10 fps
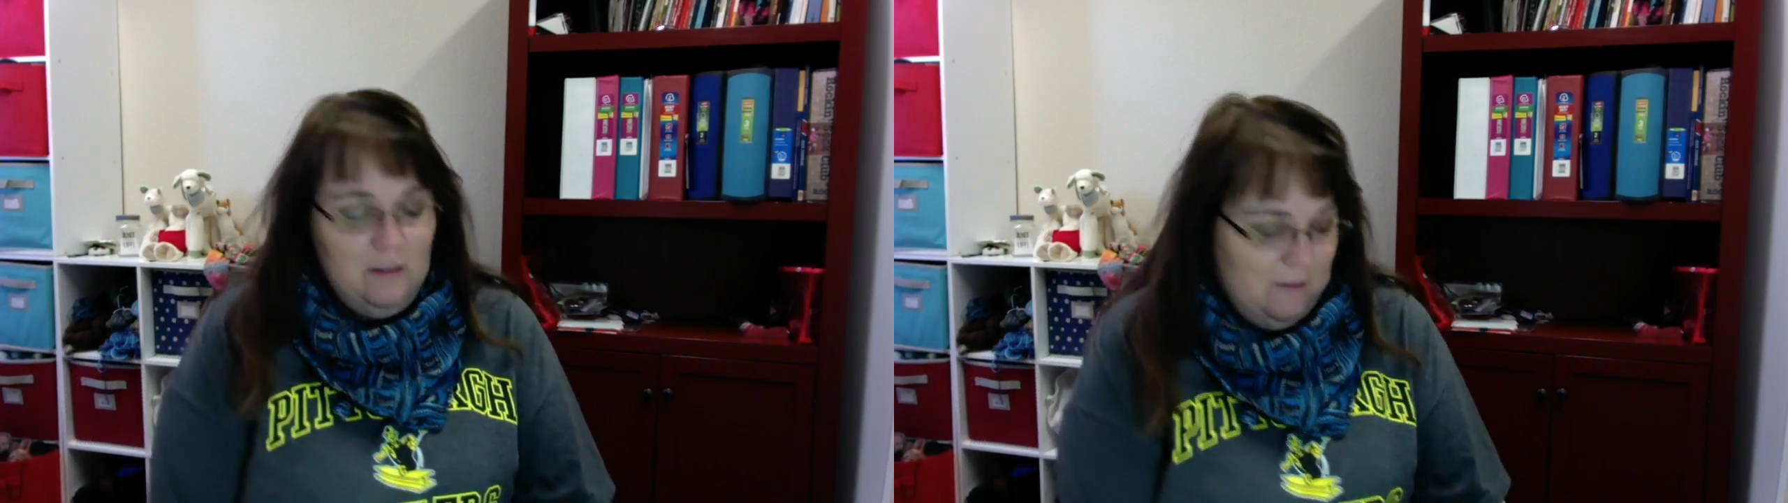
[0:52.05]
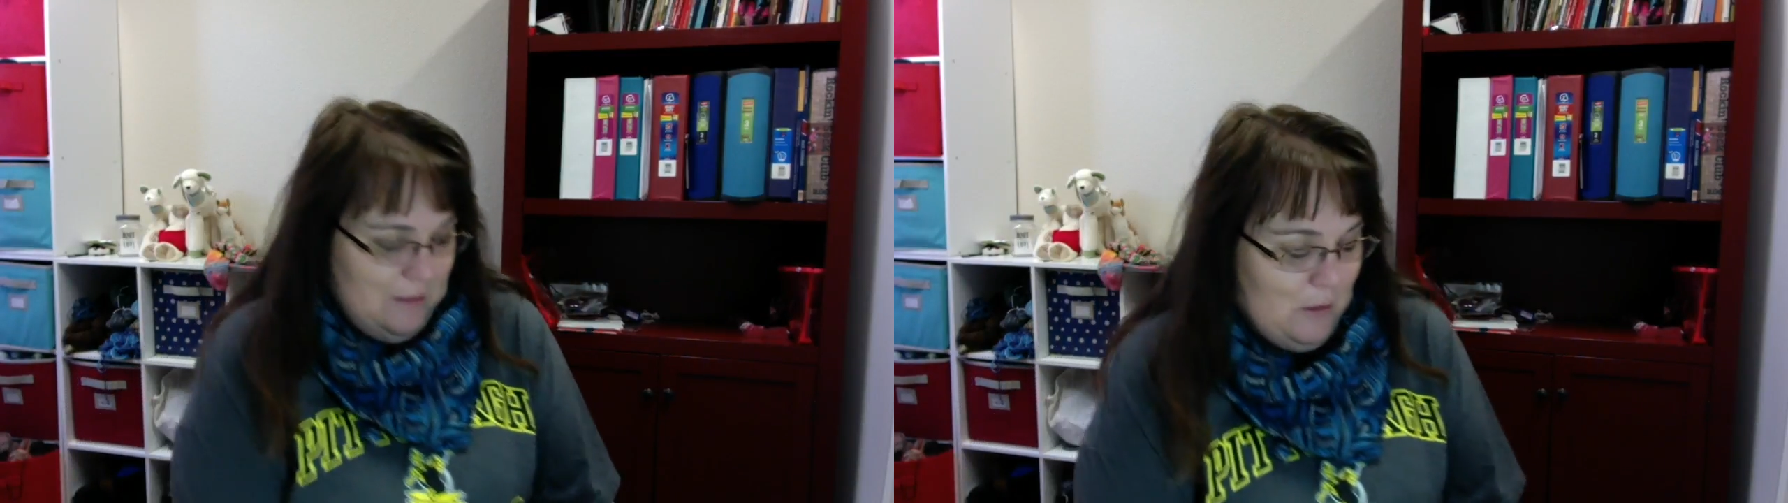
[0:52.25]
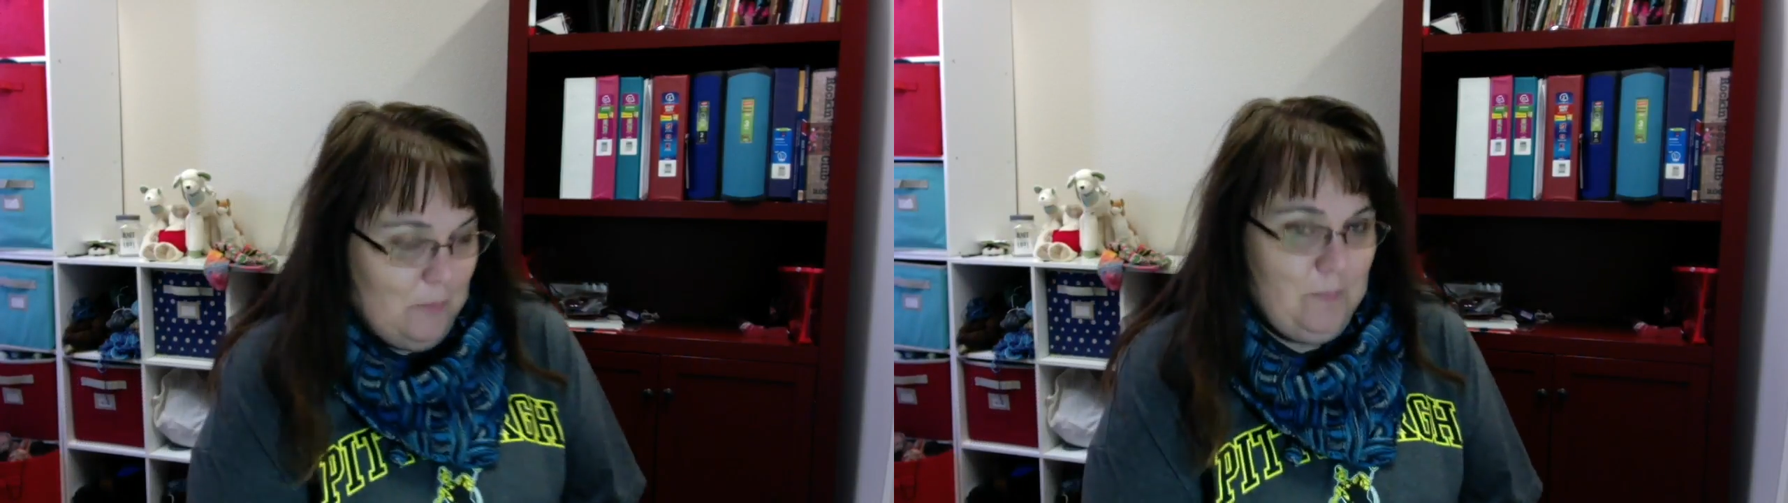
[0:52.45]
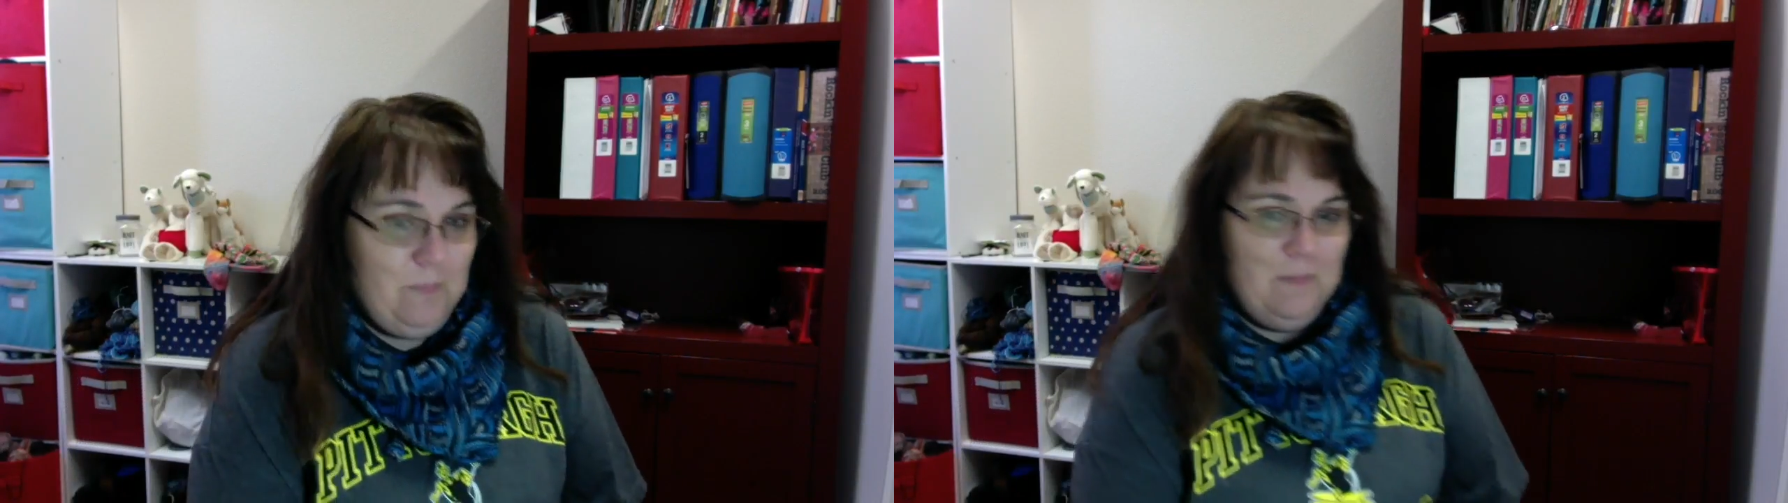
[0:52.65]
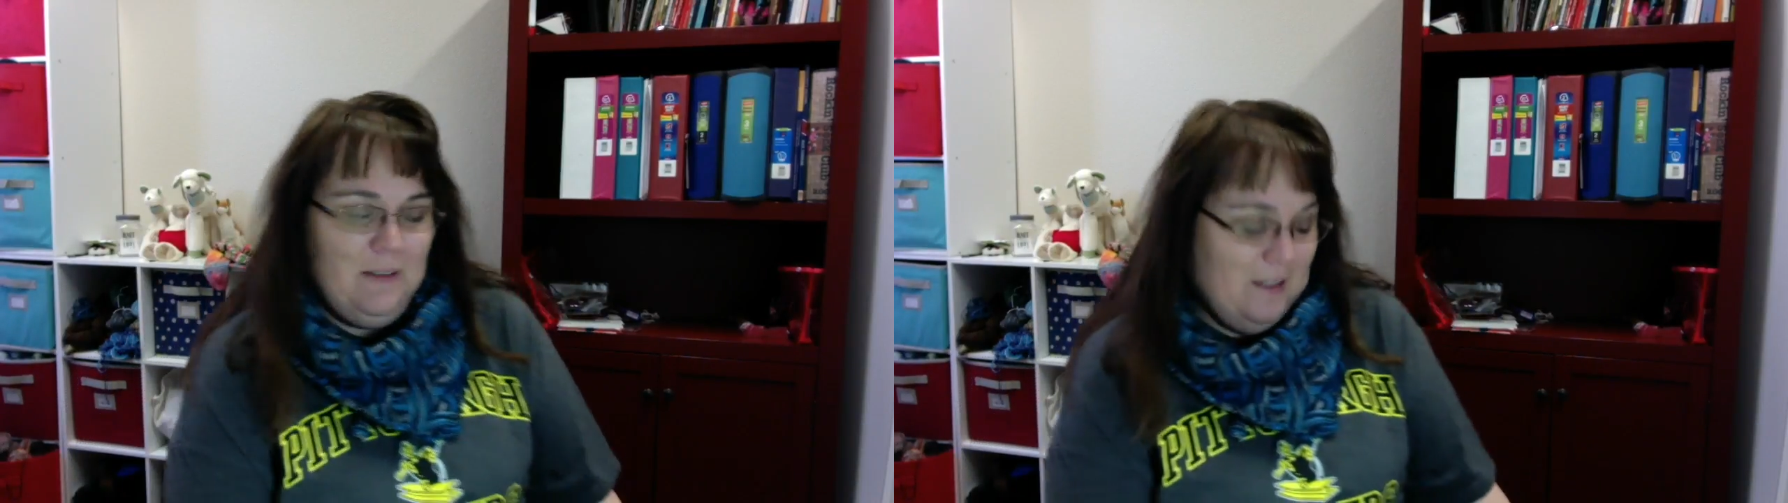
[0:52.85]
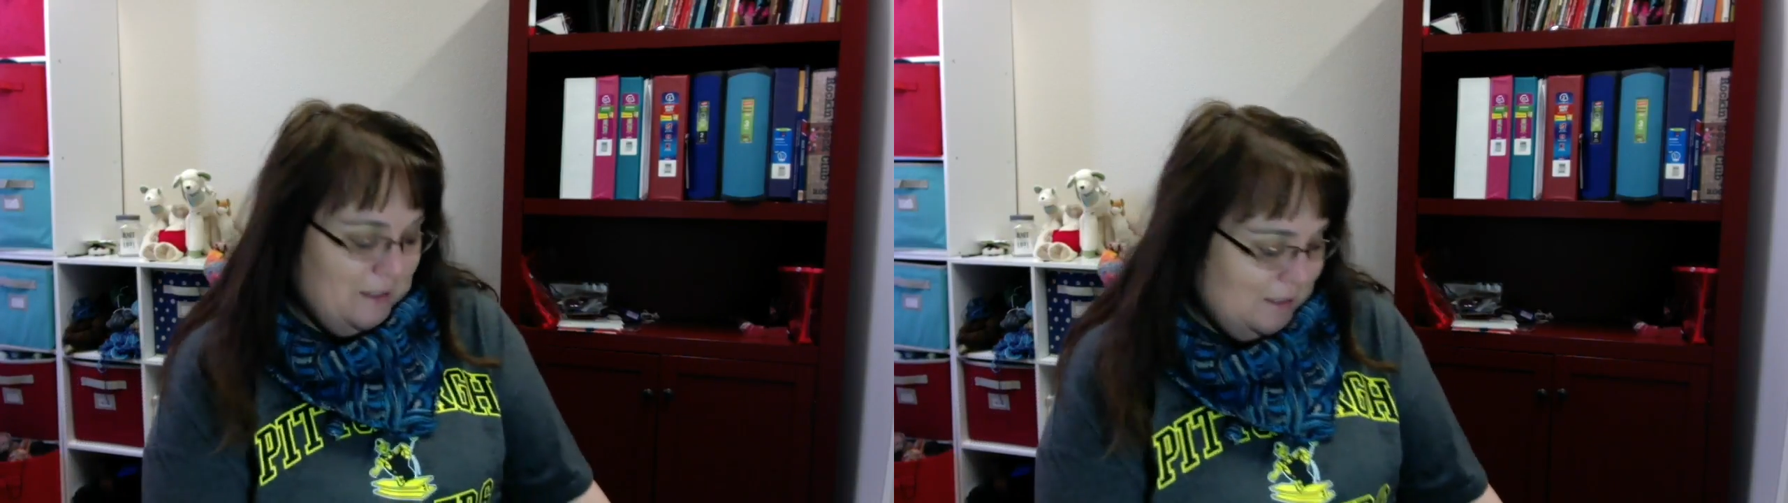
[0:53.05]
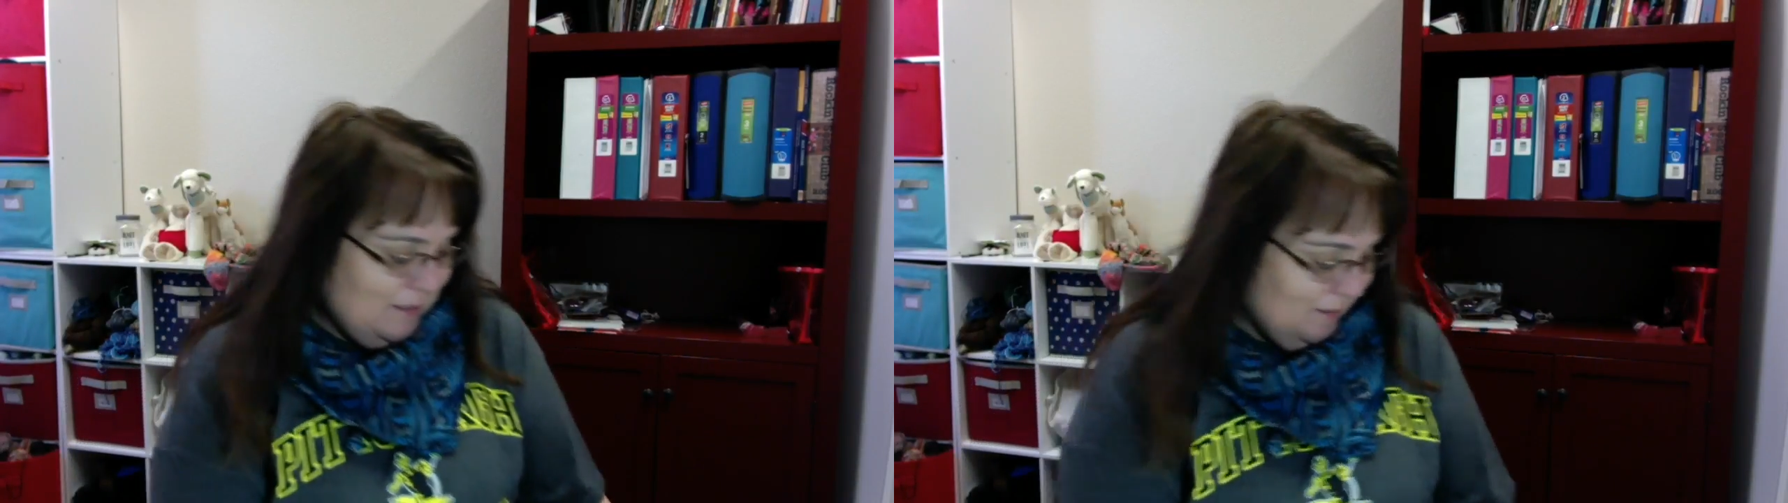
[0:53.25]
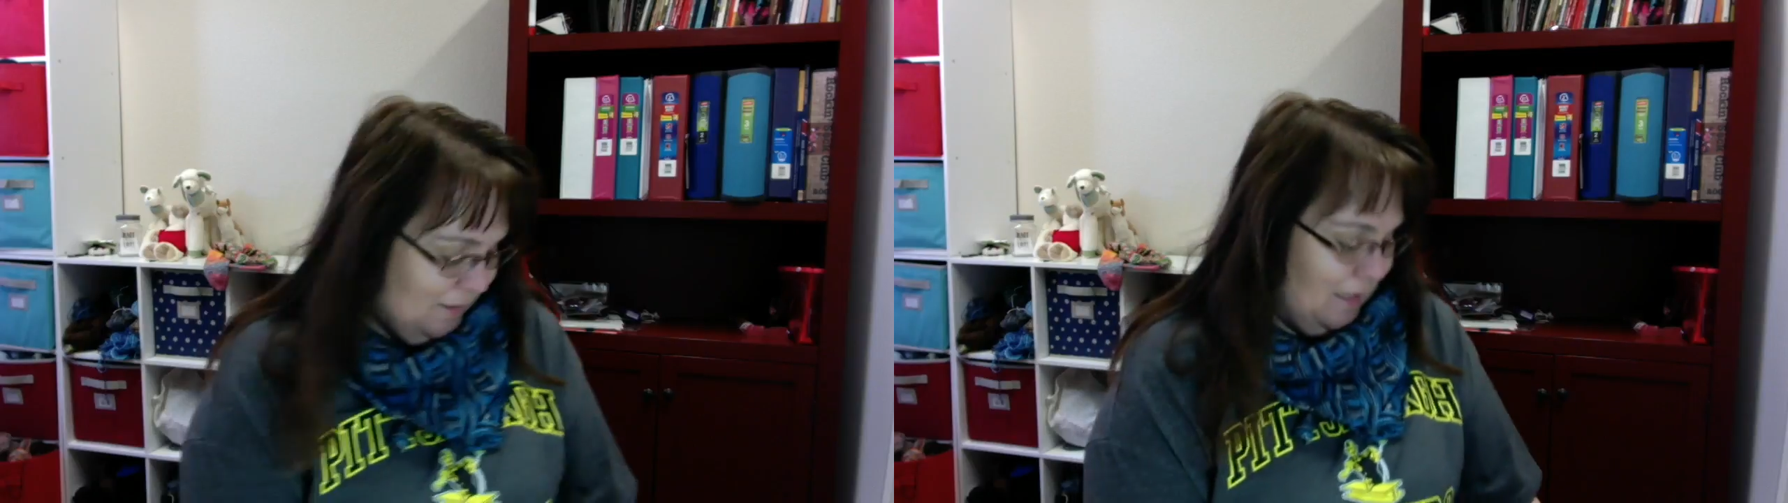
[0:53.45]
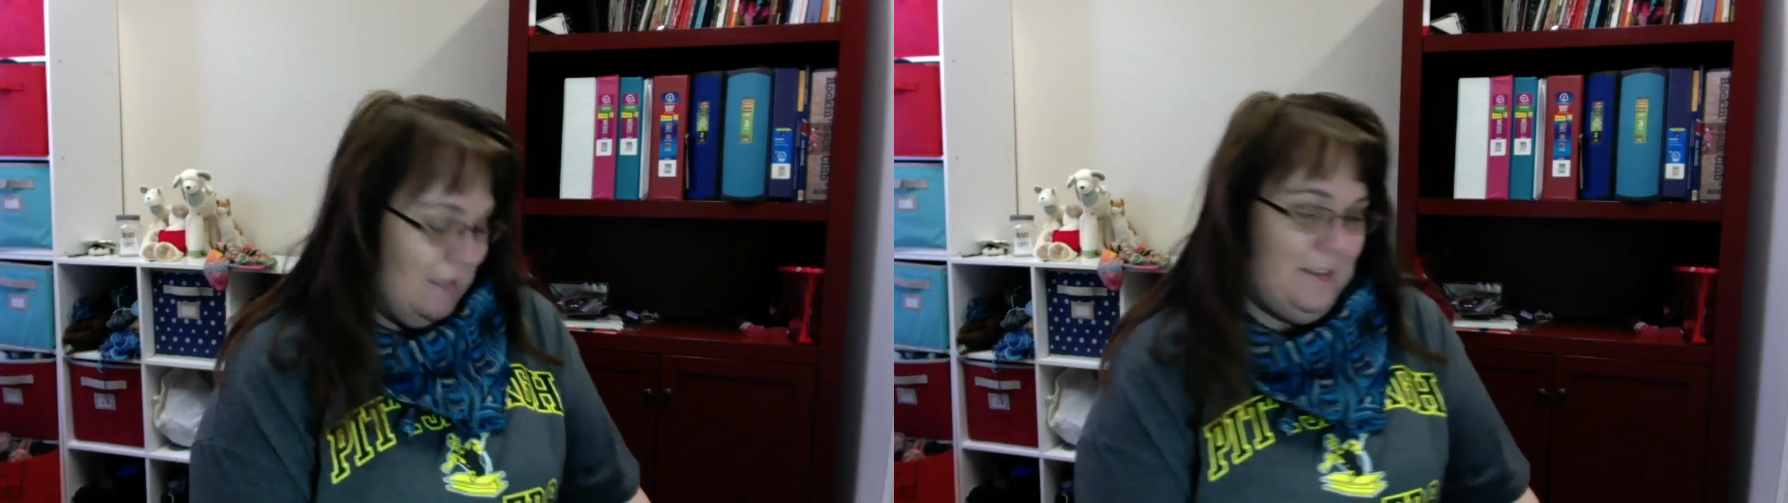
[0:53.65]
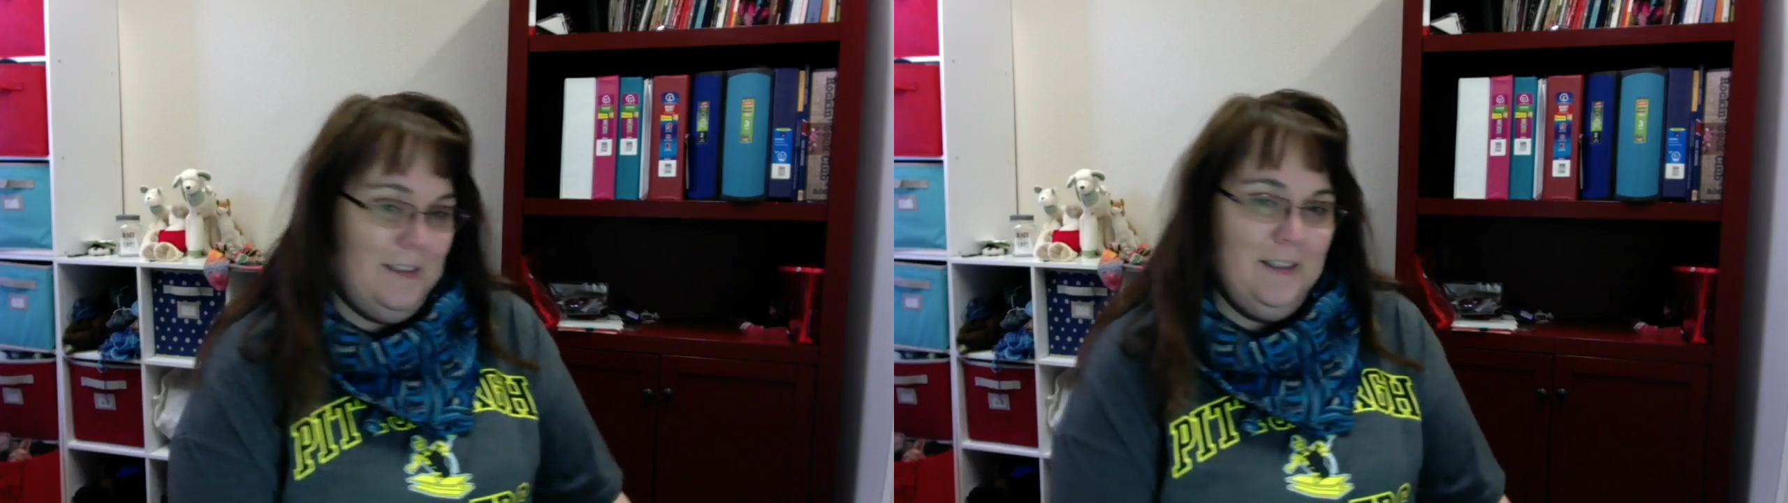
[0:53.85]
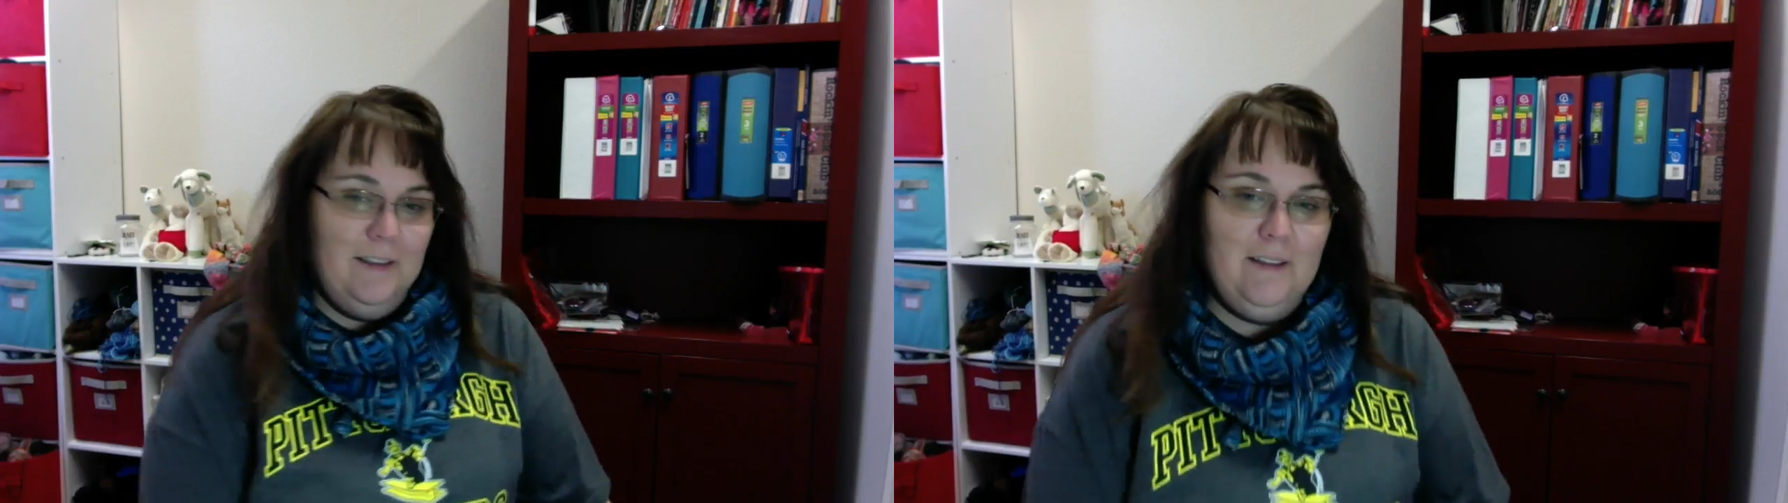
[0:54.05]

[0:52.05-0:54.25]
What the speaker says: So, yes.